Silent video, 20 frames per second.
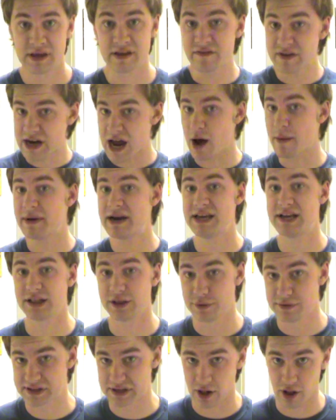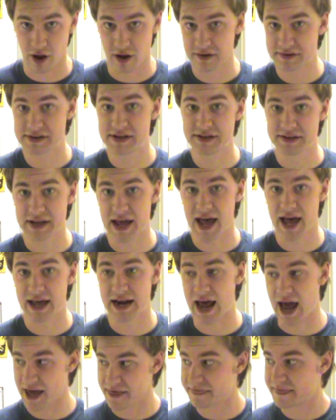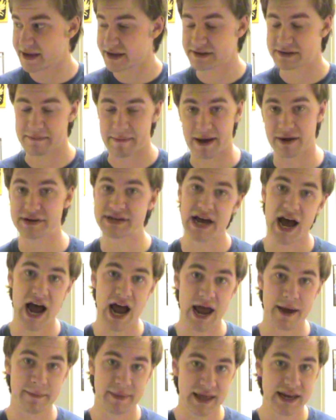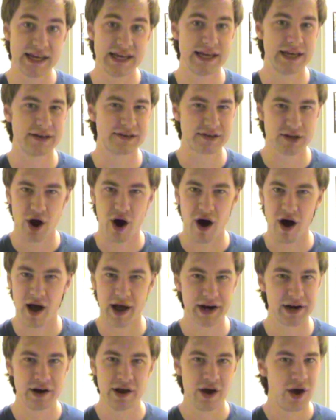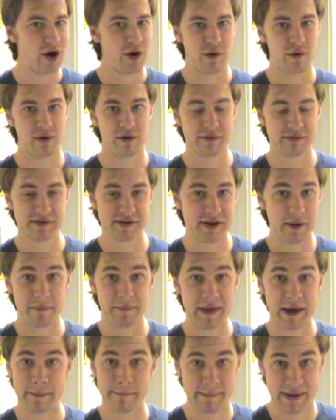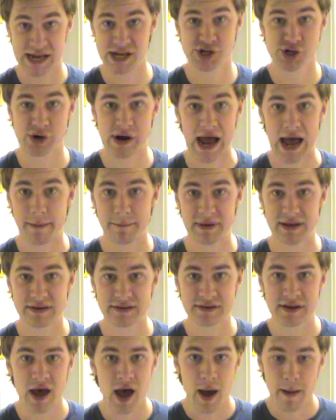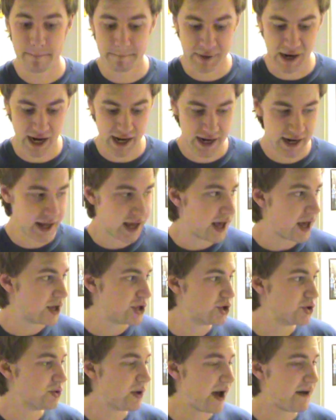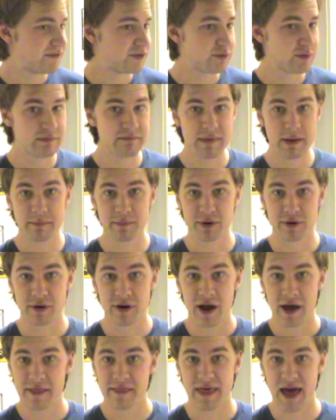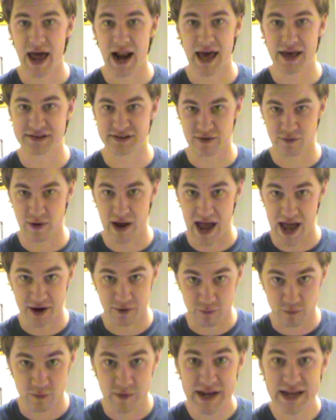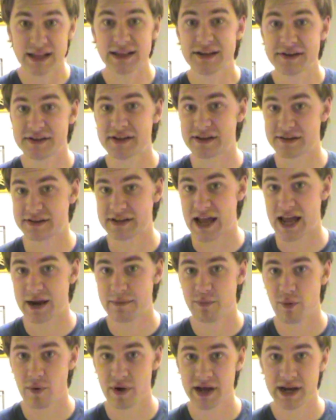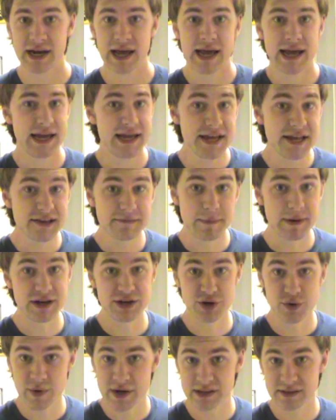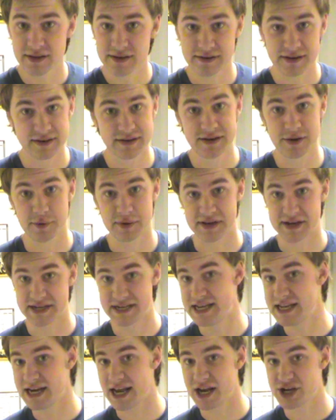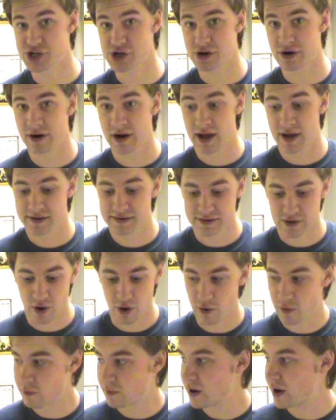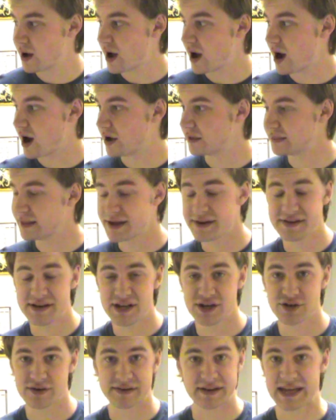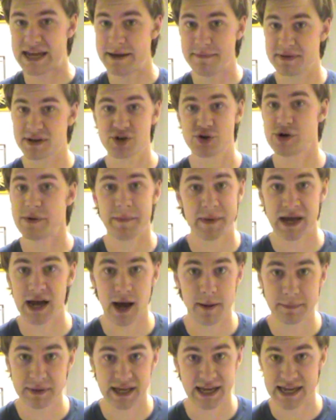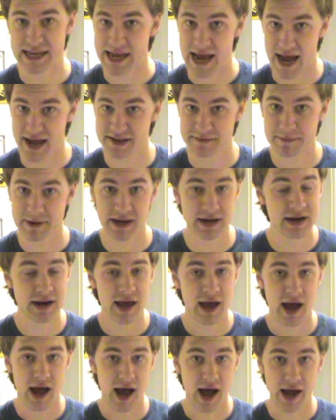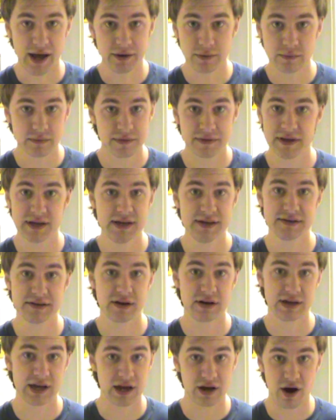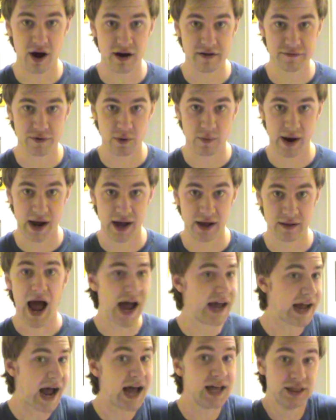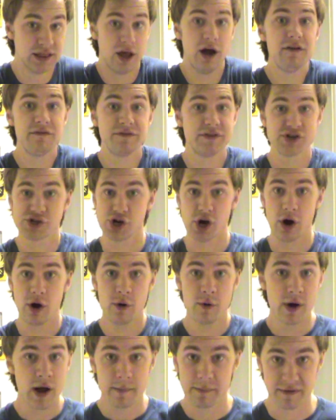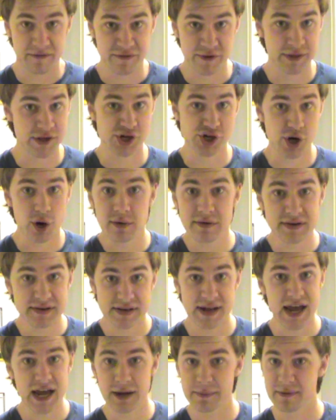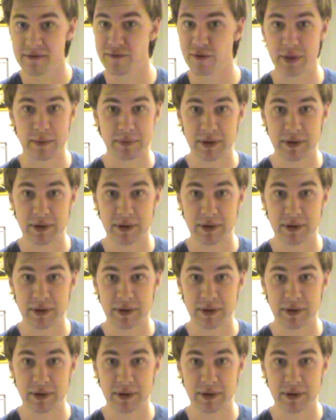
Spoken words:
Given how many close calls he's had, I think it's about time that he gets caught or something major happens. But you have to remember that at a realistic standpoint, he's been doing this since he was a teenager, so unless he just keeps tripping up like he has been, I don't think he's gonna get caught for a while. I love the show, but for the show's sake, before the